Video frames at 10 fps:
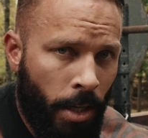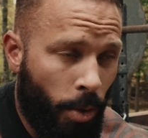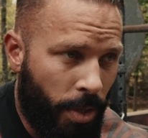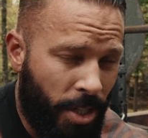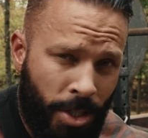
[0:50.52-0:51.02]

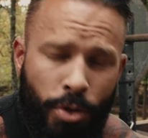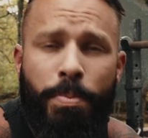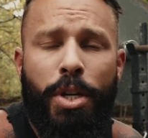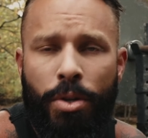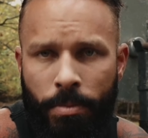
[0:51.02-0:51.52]
all these
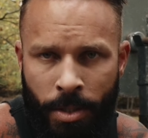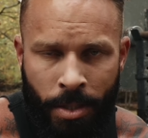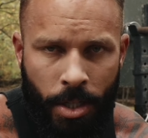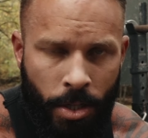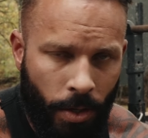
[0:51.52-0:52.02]
superhuman
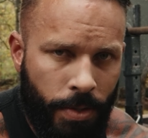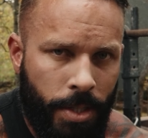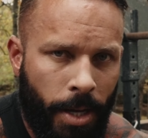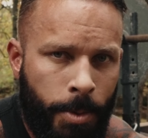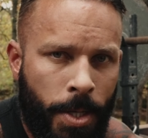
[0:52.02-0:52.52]

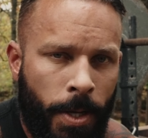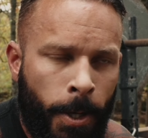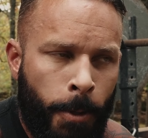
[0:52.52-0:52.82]
concepts,